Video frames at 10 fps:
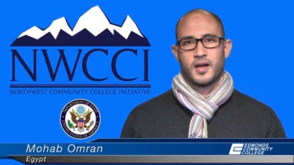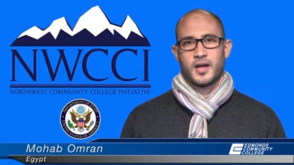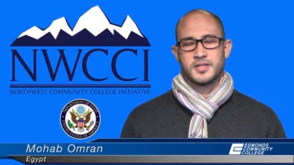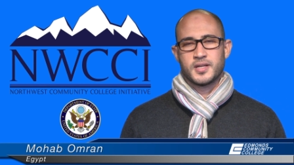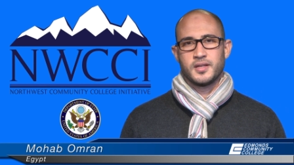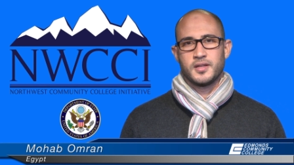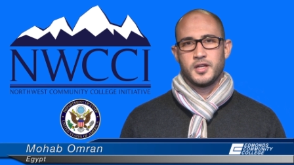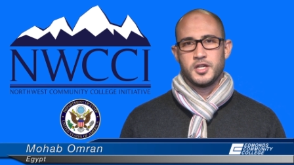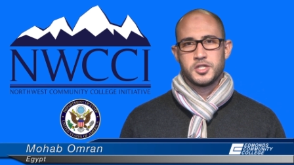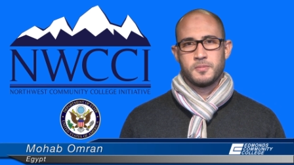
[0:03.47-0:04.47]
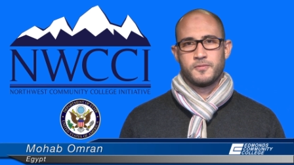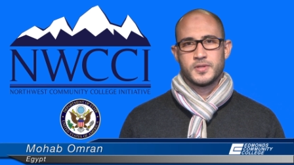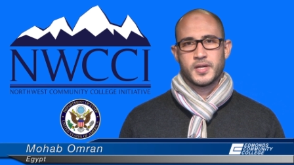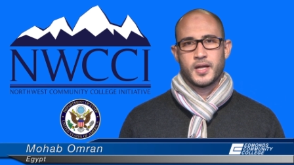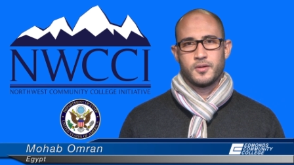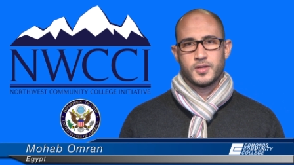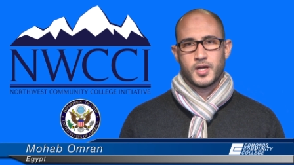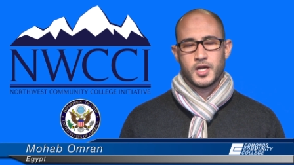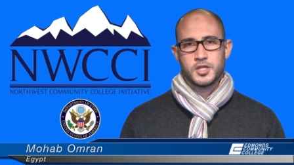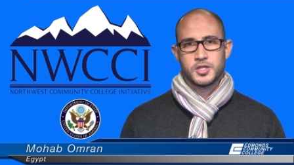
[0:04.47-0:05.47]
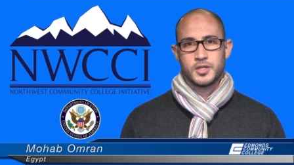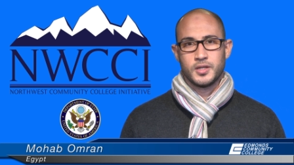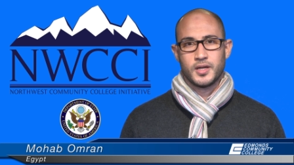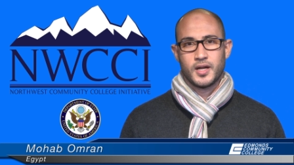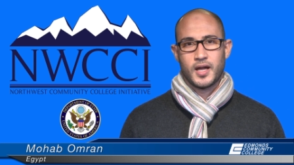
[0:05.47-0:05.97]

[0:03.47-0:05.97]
I studied in Egypt physical education